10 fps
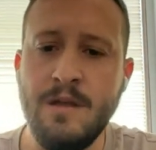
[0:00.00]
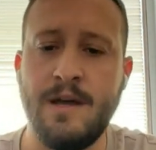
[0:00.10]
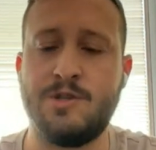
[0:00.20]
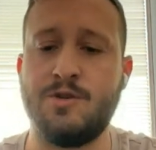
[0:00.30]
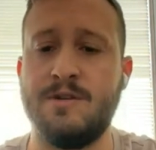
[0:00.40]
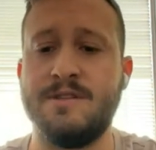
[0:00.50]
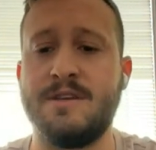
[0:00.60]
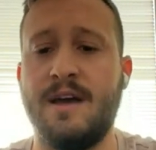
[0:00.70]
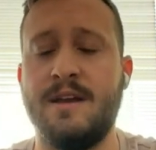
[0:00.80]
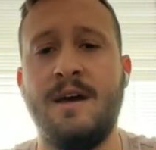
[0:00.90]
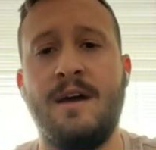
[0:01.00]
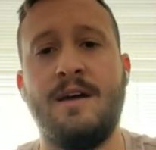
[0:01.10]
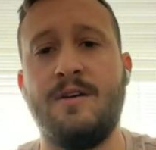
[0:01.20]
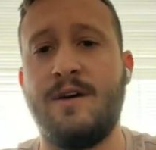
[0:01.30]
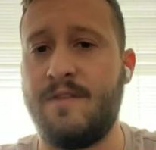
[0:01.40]
like Jordan said,
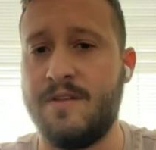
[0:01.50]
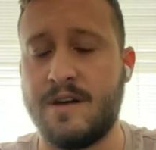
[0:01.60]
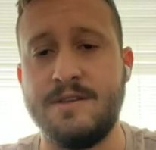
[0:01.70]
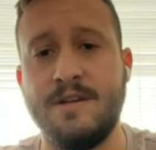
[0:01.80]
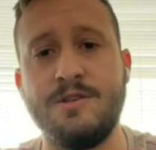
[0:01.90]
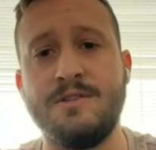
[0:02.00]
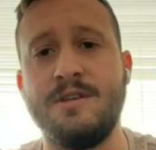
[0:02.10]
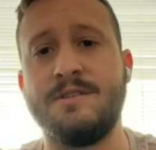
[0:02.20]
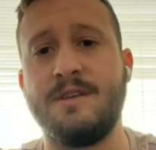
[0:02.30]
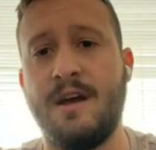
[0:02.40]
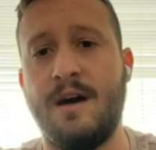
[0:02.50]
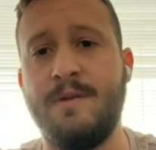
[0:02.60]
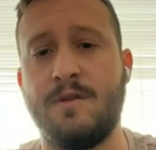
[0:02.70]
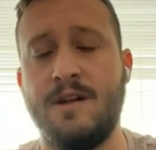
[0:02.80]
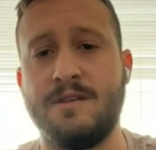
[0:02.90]
he'll have all the contingencies set up.
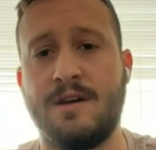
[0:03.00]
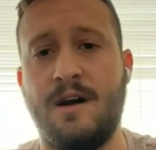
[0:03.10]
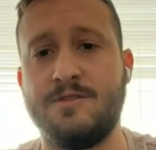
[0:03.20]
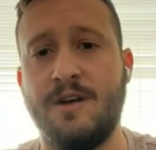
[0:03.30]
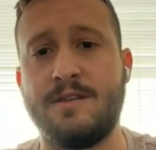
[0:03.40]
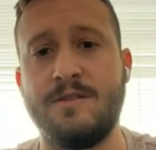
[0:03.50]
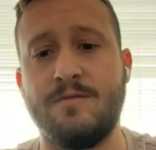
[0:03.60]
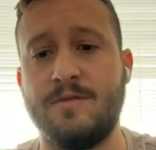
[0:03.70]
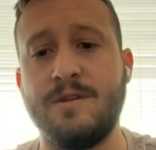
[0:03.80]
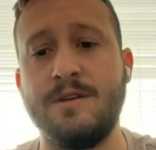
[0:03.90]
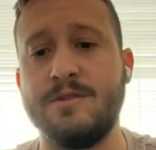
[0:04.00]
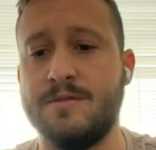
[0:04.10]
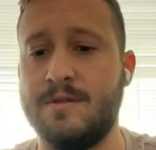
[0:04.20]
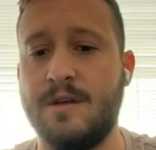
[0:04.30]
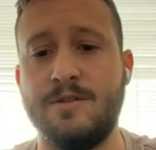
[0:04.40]
He writes the contract really
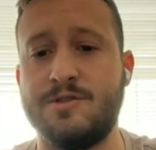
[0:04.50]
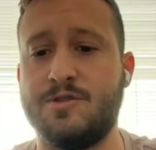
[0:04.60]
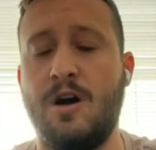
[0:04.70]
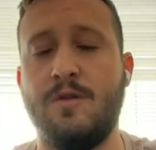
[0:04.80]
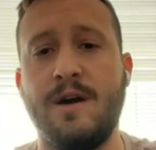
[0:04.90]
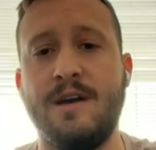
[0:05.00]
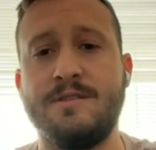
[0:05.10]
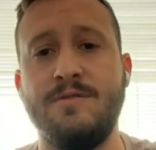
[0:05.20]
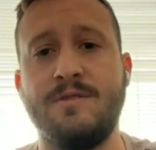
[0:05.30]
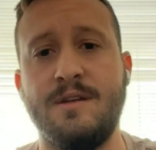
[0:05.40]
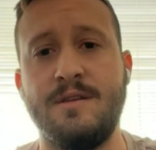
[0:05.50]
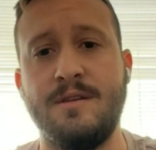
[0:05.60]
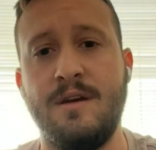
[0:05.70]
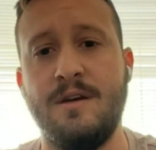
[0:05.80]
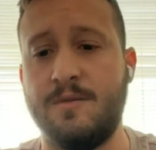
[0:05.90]
in a strong way, so
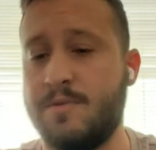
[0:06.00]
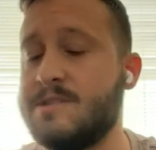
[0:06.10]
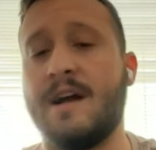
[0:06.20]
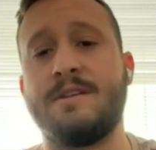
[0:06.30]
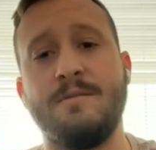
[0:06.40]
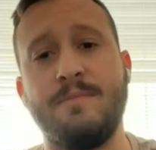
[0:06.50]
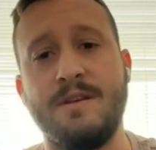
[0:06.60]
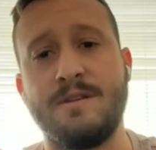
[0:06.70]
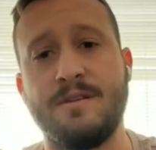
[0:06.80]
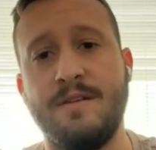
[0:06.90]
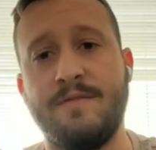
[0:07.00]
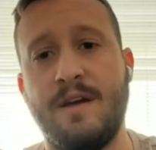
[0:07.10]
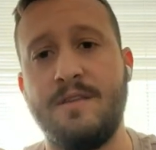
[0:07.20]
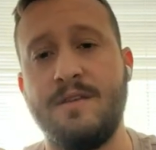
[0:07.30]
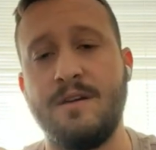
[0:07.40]
you're protected basically if
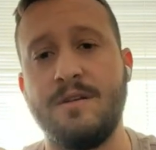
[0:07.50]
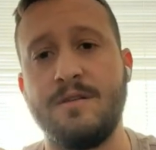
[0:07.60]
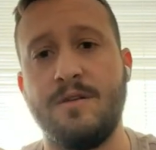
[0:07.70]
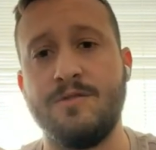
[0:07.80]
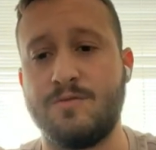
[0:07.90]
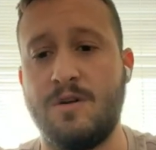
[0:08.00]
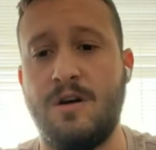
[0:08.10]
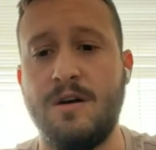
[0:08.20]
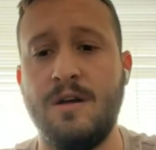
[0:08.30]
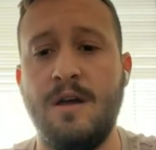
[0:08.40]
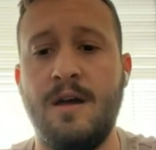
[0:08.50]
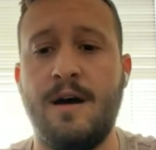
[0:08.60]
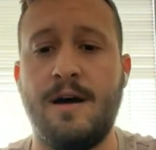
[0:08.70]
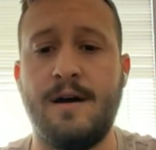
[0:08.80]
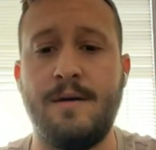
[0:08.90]
anything goes wrong.
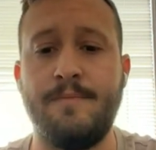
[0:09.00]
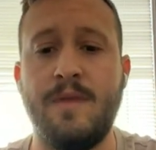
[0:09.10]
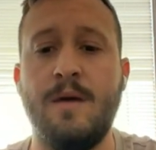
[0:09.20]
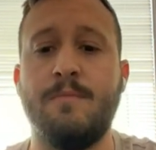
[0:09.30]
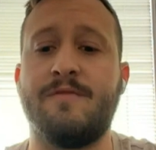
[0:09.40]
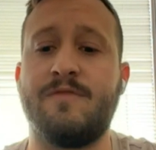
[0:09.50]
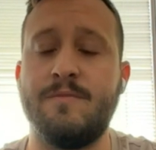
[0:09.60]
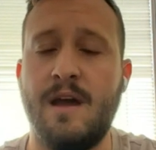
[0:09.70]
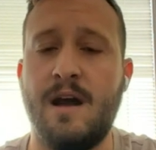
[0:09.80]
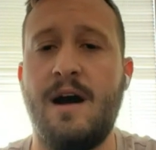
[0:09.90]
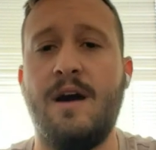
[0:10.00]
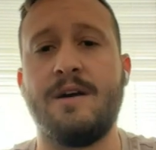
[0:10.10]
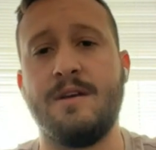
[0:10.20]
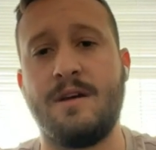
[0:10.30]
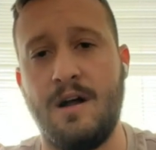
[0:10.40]
But from there, I'll
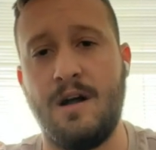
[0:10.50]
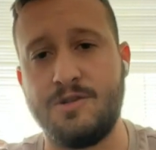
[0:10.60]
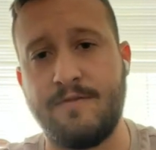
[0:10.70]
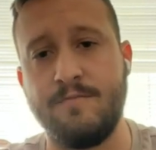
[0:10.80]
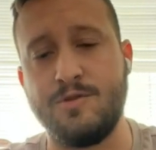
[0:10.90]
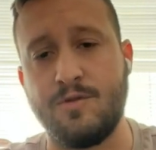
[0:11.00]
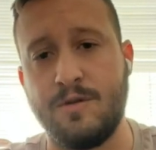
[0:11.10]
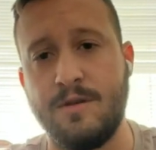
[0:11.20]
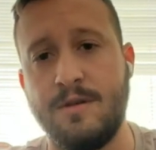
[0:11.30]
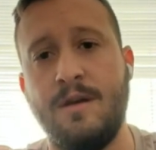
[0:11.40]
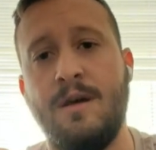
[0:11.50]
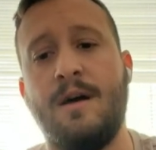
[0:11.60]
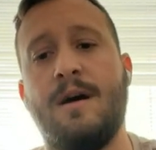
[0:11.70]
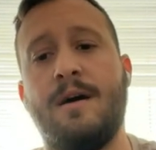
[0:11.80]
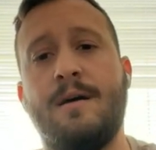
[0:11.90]
get the contract from Jordan.
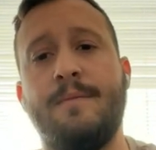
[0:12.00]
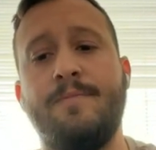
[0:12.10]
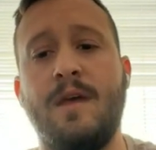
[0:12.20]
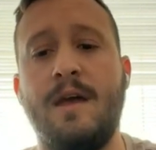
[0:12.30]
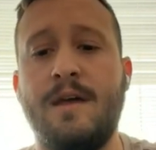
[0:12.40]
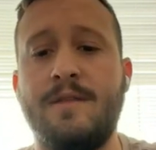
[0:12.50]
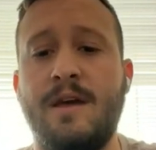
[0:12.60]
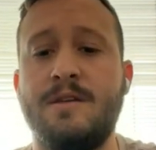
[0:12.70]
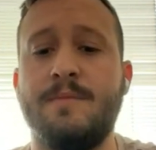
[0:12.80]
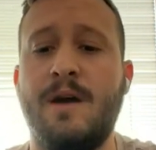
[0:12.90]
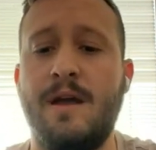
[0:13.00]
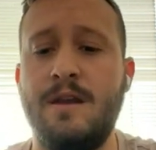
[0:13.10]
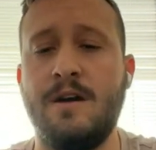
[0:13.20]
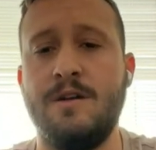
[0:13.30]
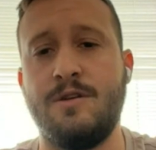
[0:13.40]
And then
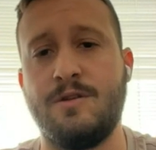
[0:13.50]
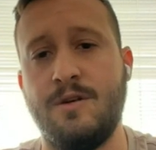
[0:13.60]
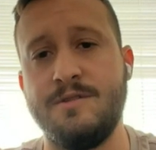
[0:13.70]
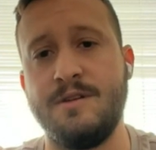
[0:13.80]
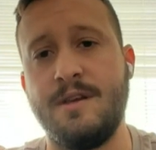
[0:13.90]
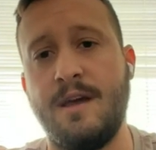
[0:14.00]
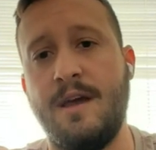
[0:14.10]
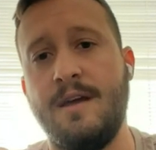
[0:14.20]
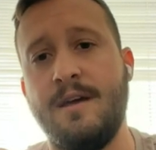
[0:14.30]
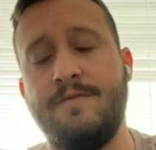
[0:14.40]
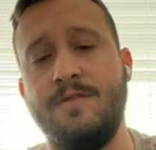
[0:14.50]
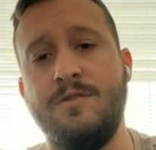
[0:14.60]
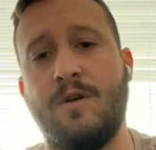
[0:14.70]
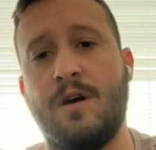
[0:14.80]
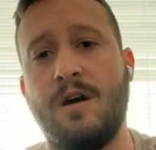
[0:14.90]
depending on your closing date, if
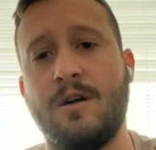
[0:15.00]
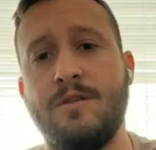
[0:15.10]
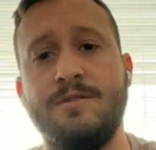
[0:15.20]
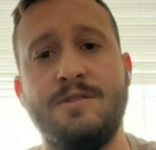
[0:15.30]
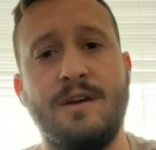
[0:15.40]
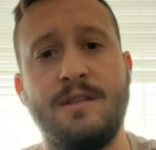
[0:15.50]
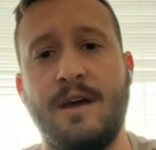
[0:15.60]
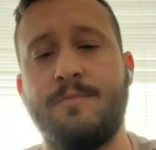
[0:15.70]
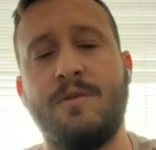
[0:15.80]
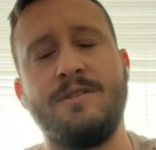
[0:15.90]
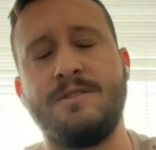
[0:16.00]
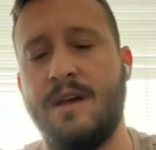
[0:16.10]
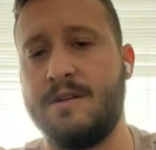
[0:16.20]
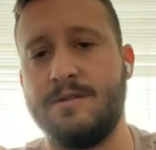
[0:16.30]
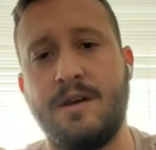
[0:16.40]
you are closing in like pretty
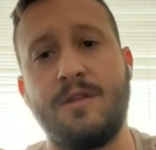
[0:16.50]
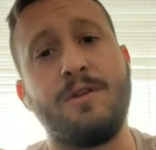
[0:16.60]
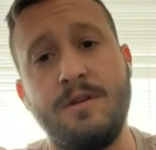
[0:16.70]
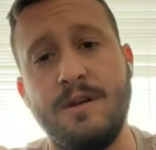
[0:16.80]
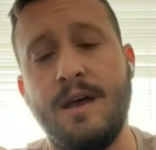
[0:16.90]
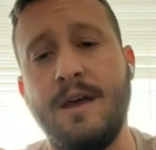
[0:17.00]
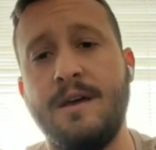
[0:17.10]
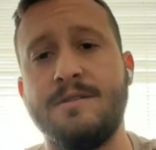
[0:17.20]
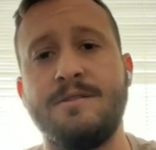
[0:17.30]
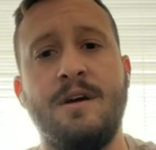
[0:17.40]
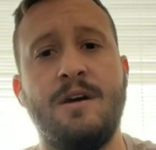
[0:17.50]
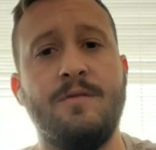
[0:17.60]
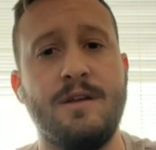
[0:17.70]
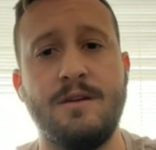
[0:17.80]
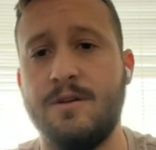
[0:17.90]
standard, like 30 days,
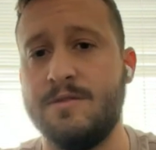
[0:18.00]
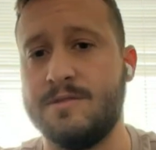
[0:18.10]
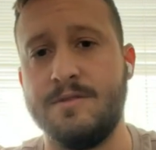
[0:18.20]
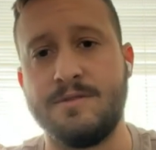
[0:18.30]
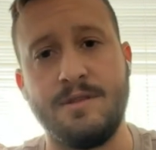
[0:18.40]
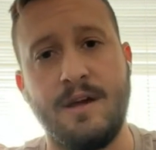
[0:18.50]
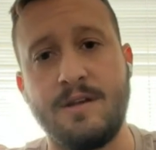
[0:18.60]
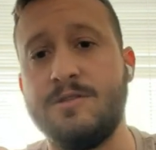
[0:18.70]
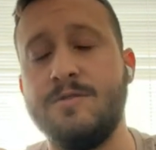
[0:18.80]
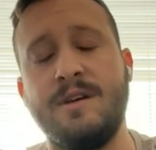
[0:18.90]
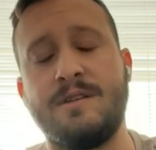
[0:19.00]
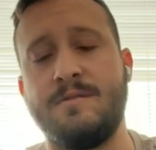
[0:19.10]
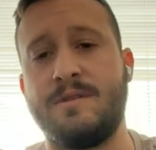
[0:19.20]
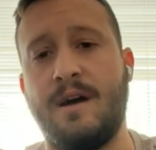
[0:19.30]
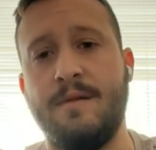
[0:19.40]
we can close loans in like 2 weeks
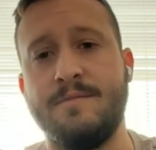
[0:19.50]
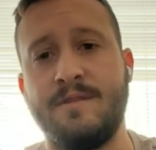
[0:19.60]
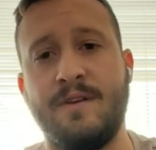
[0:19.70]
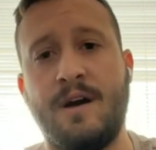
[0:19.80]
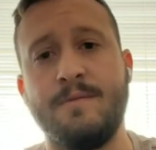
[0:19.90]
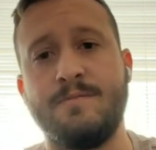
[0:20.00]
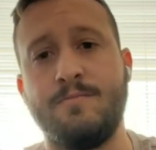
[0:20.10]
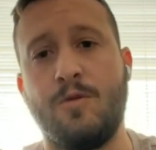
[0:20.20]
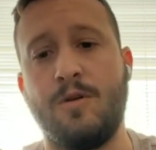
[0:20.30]
sometimes if it helps